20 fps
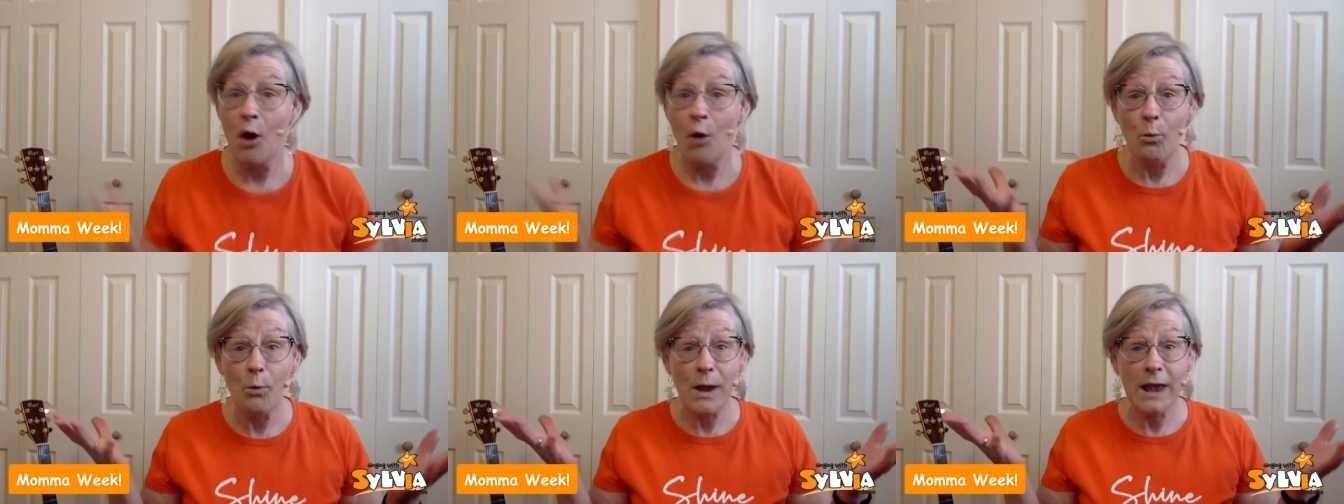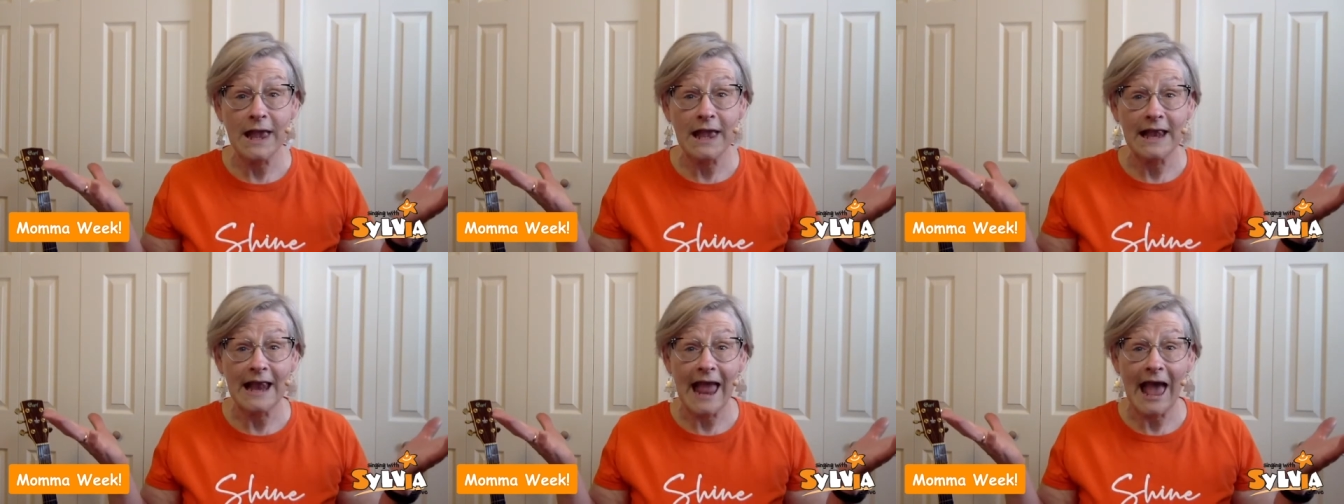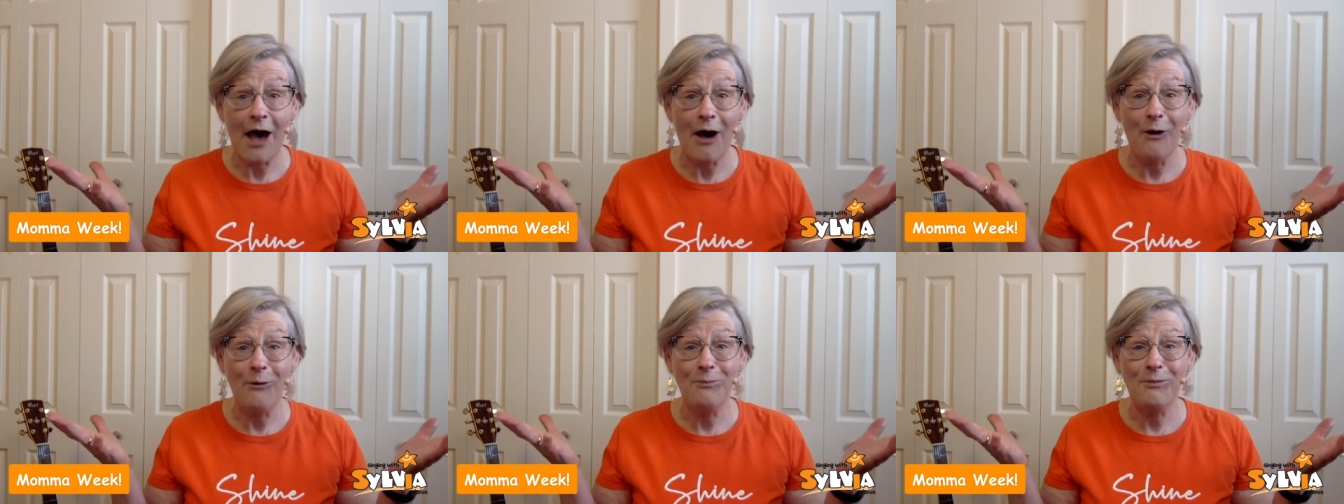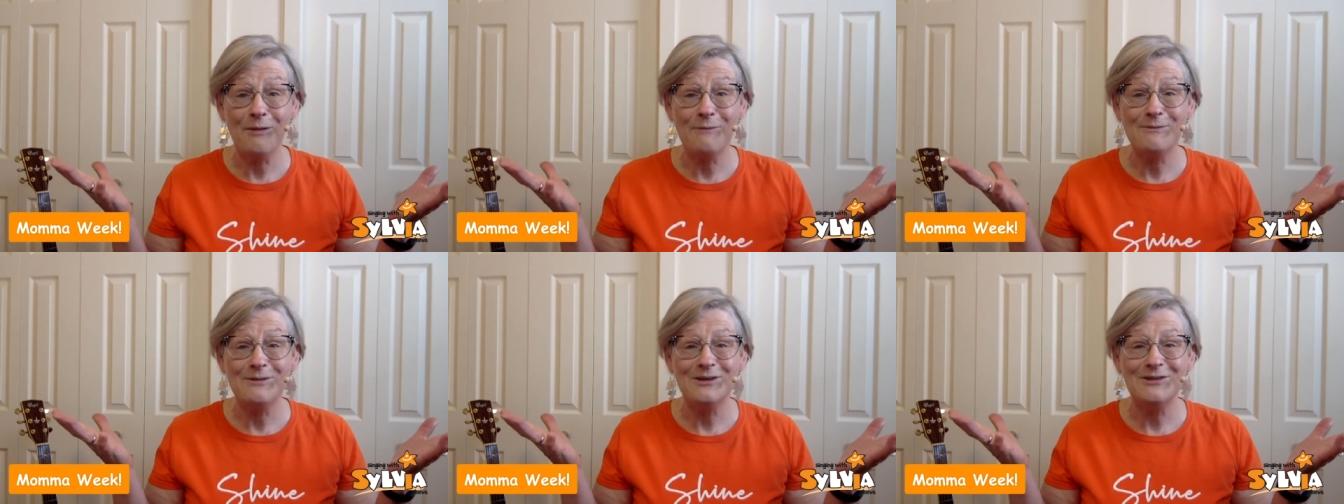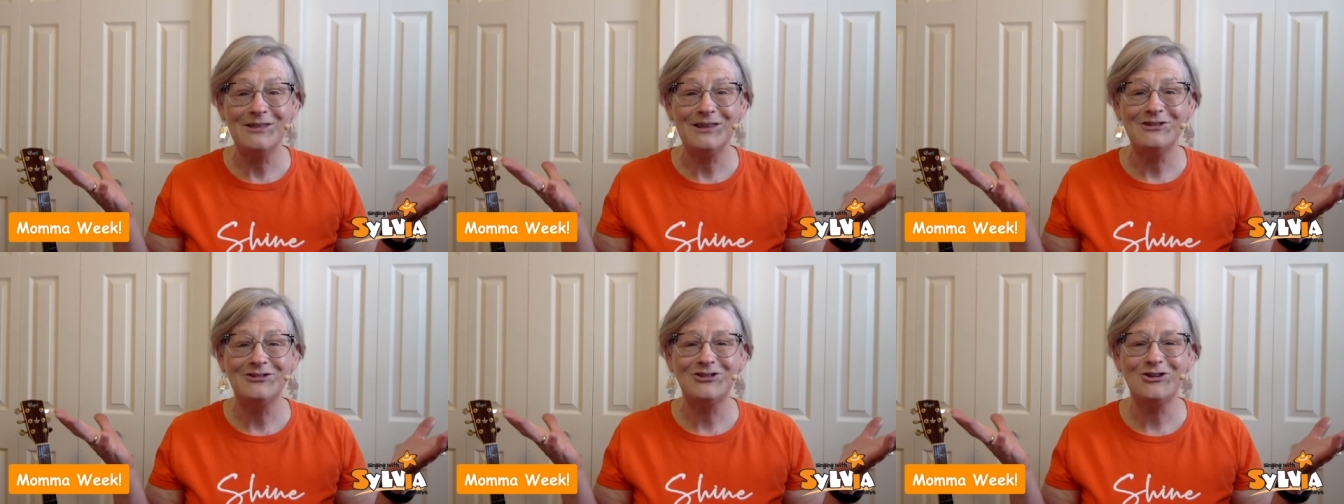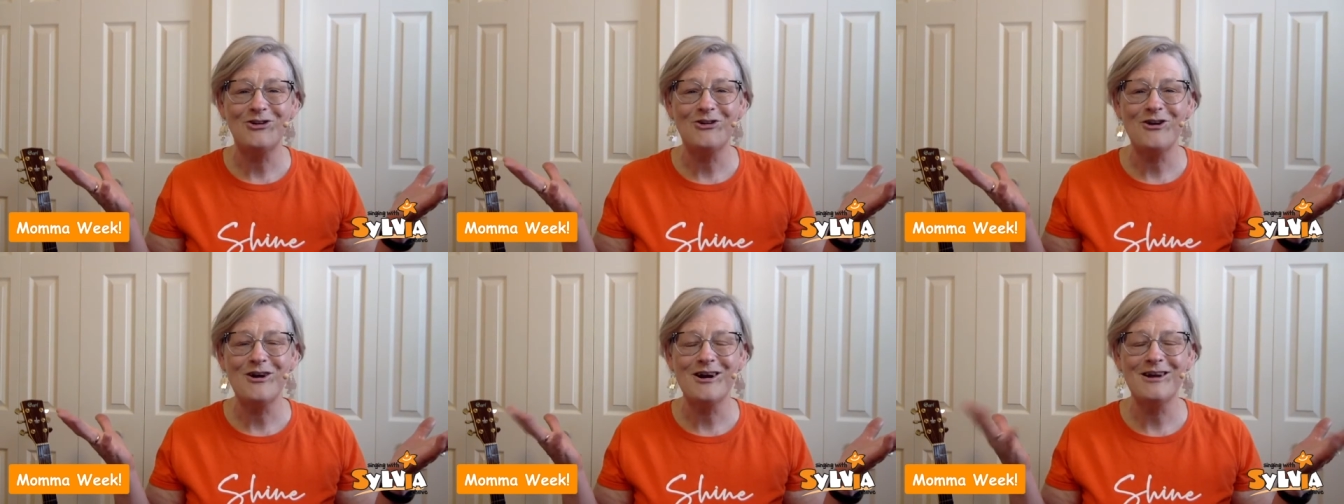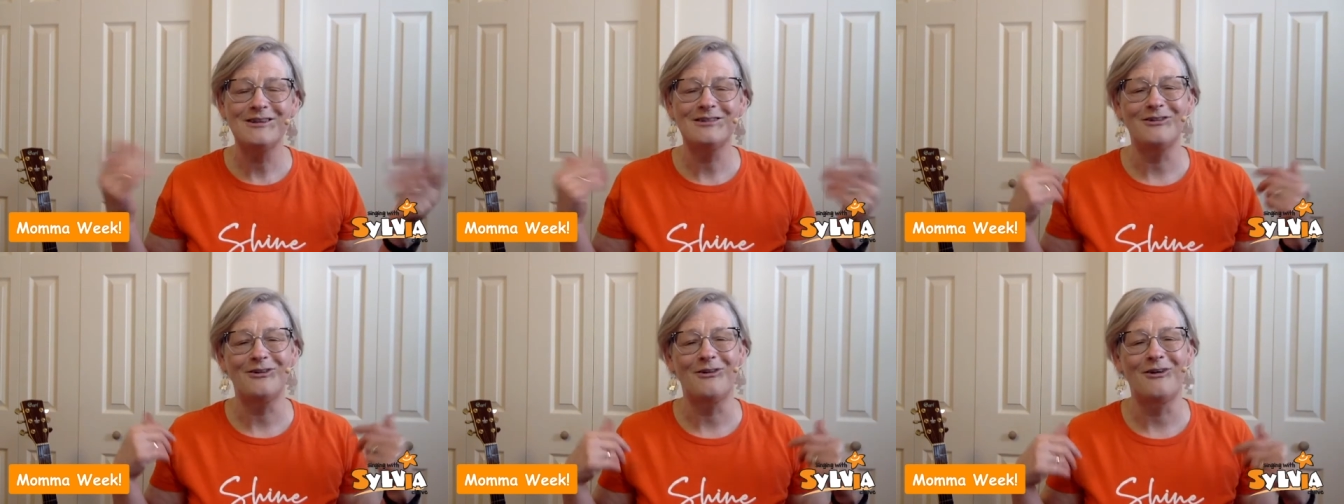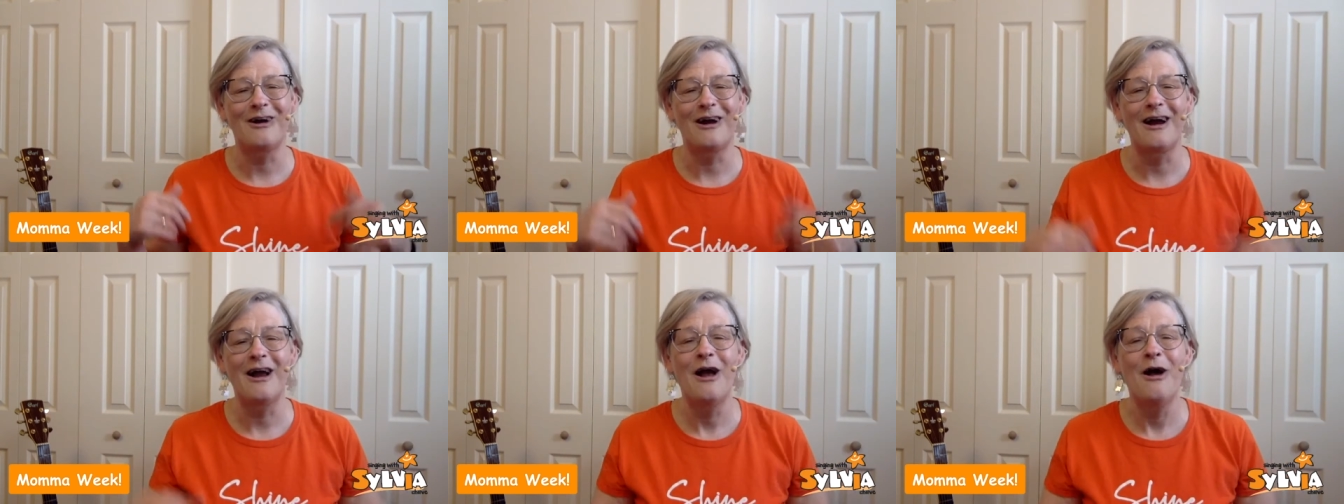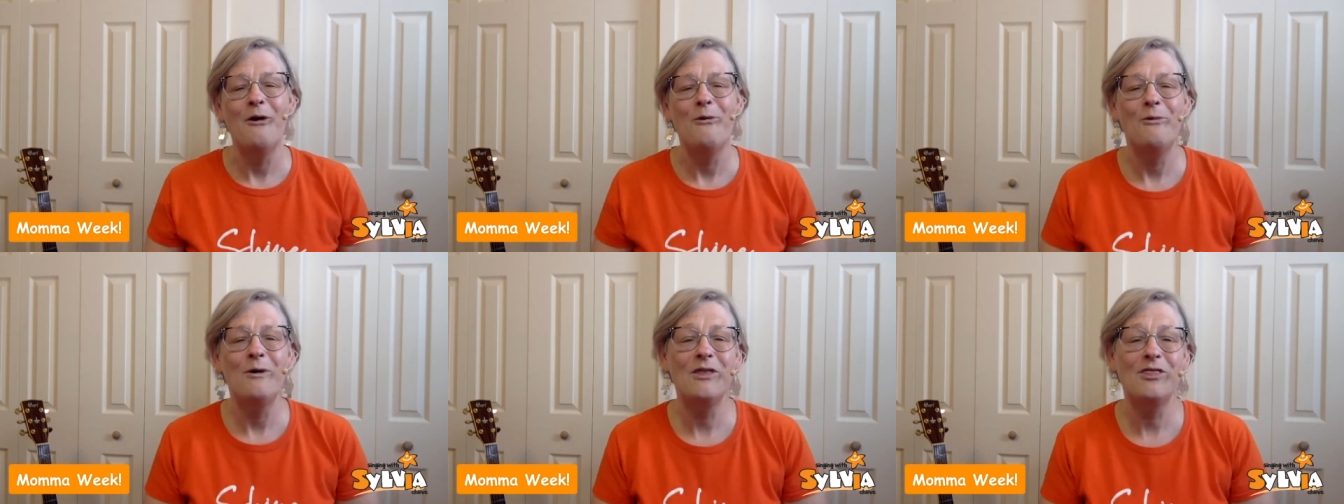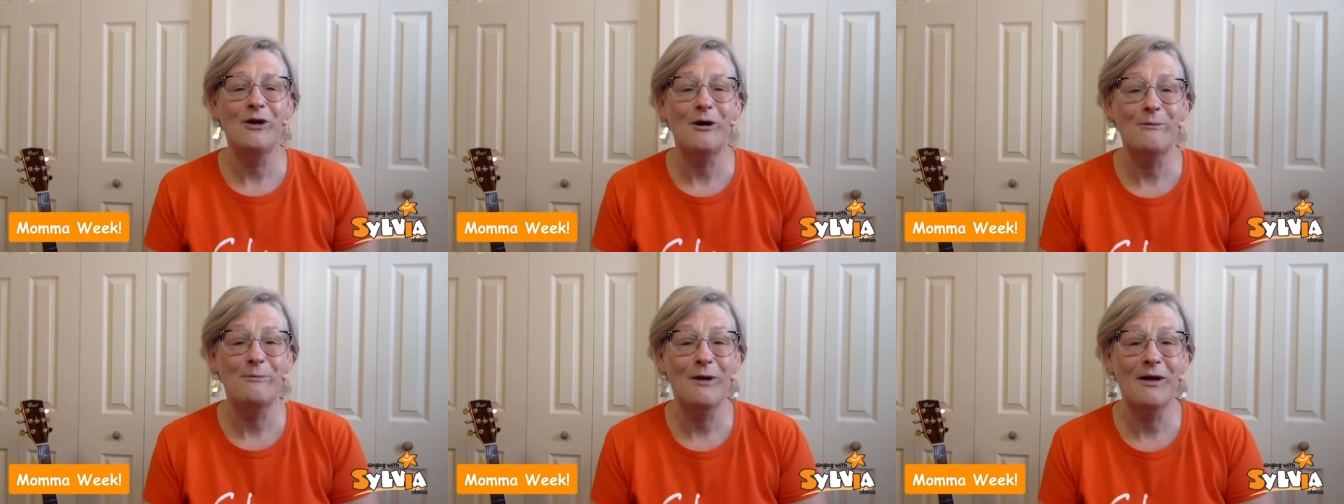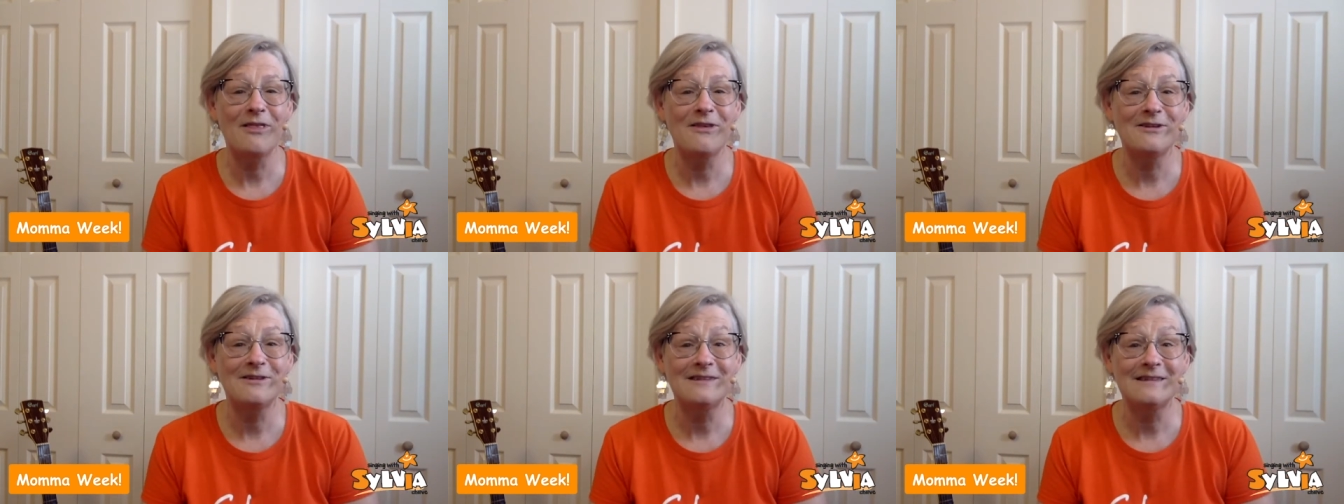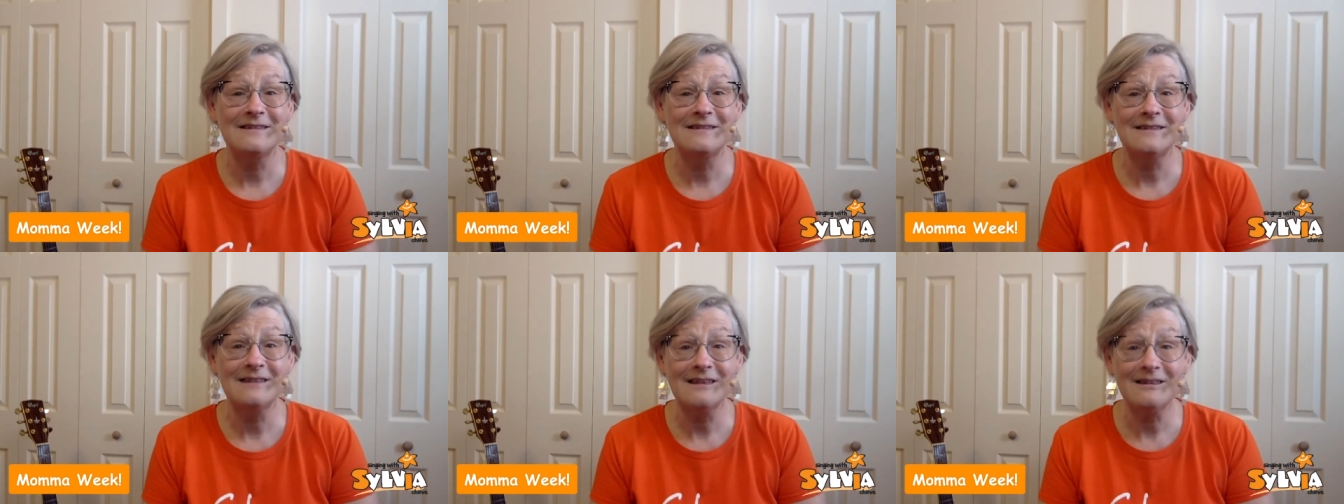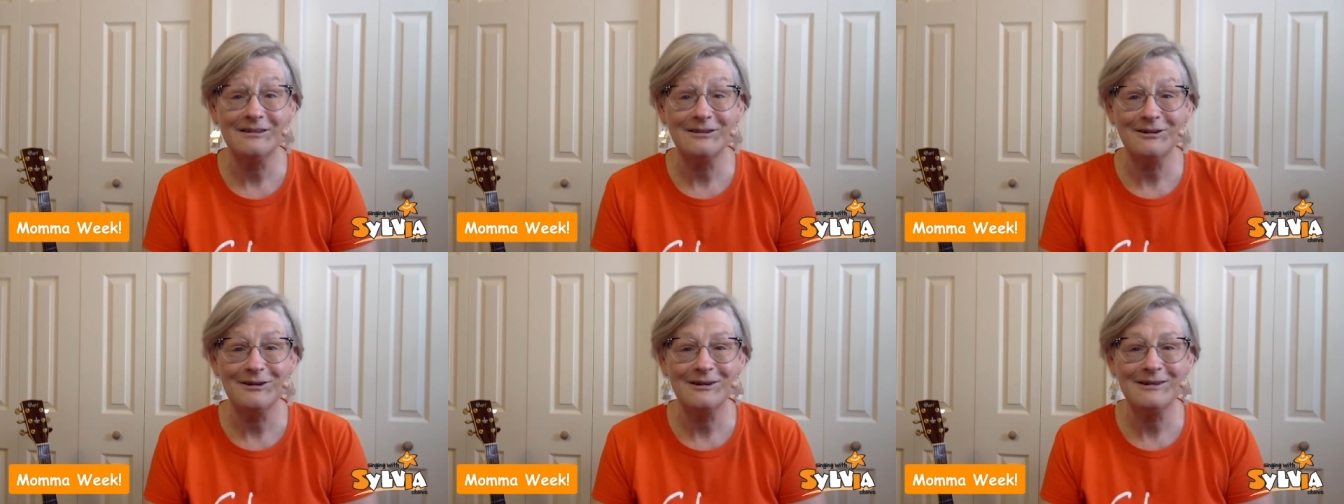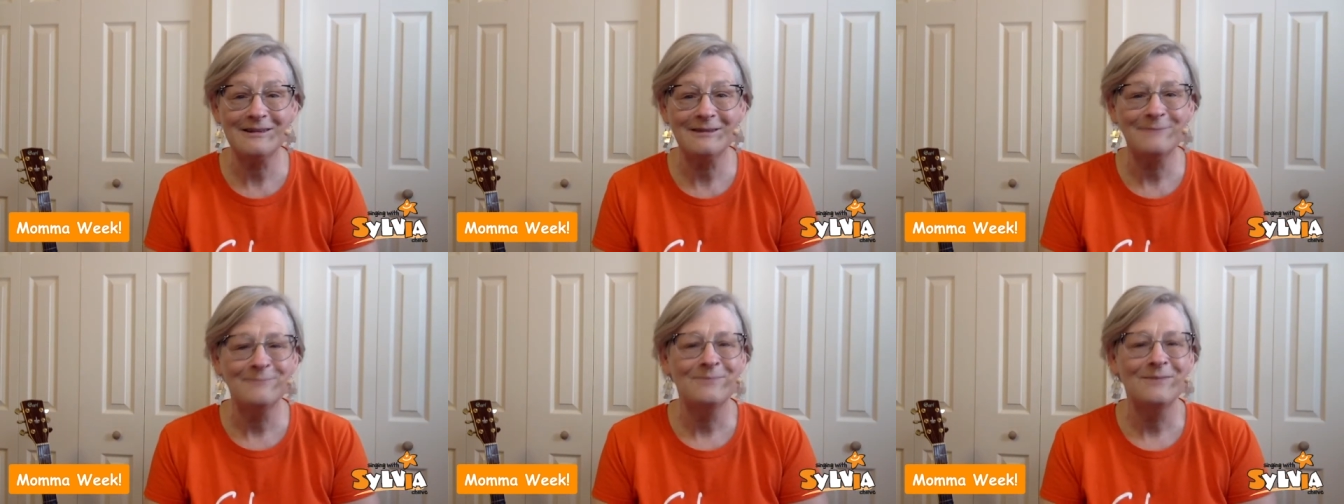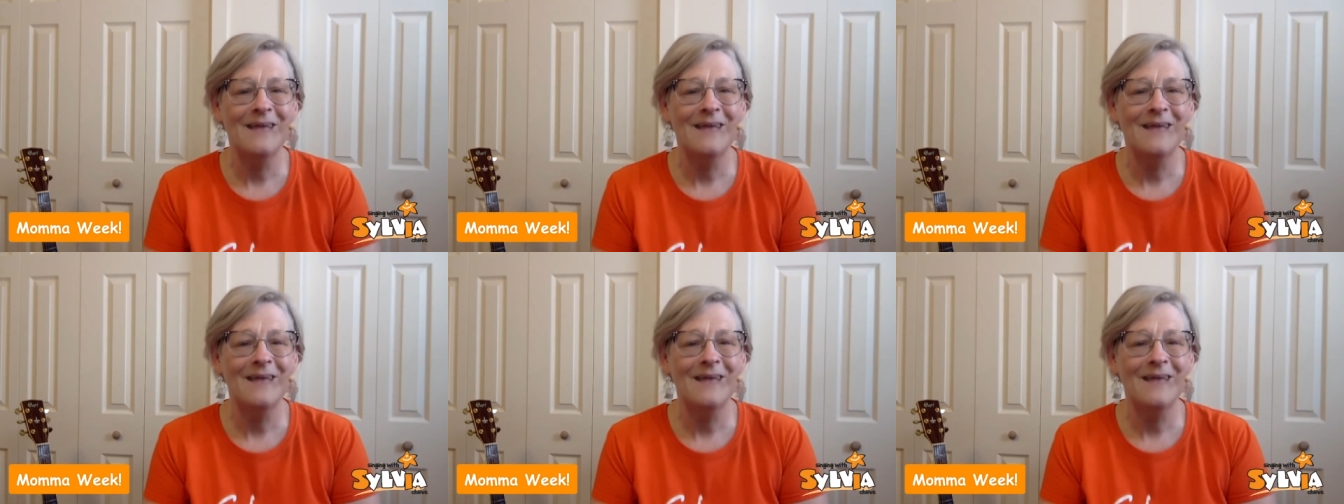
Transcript: We can help them do the chores or with our brothers and sisters.